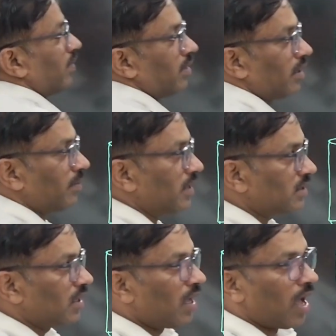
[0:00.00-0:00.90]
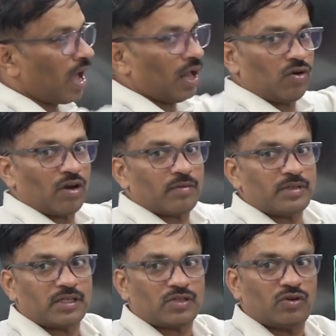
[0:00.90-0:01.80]
that means hollow
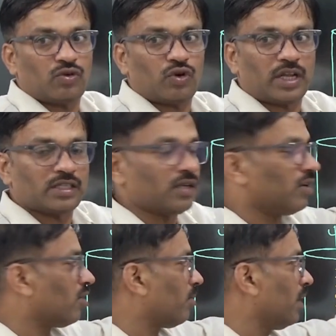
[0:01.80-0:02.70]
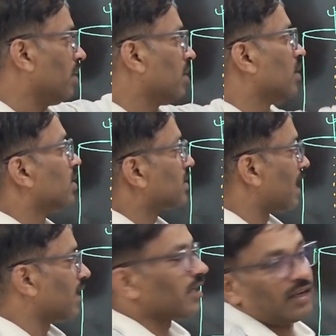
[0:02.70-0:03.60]
objects, no, rotation it will be
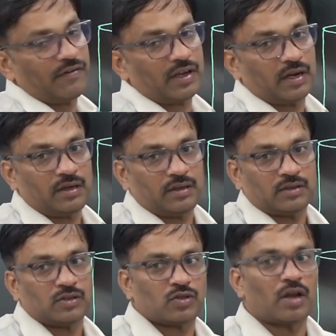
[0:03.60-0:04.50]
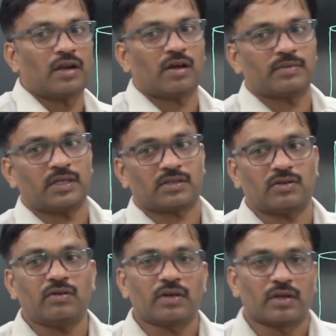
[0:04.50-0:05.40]
slightly difficult. Solid objects,
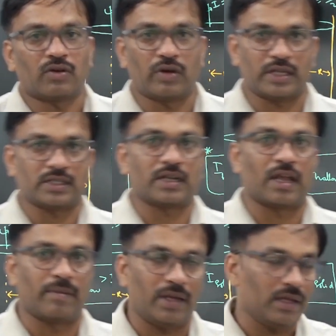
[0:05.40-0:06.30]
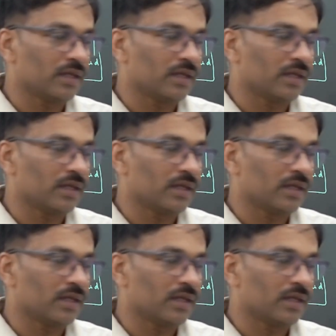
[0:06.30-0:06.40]
no, rotation can be